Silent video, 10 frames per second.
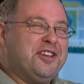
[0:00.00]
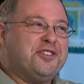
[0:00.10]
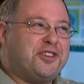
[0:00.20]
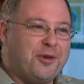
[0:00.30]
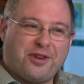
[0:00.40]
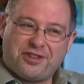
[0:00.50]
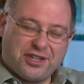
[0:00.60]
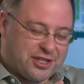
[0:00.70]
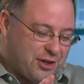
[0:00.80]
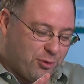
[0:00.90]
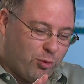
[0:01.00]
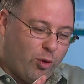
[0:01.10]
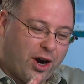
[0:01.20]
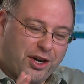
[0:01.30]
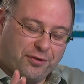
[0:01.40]
So there's this
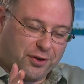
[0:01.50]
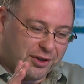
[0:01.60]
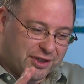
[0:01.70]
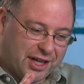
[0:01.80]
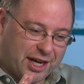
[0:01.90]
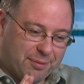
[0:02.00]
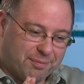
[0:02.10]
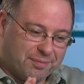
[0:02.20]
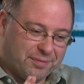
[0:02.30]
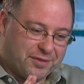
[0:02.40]
wonderful um,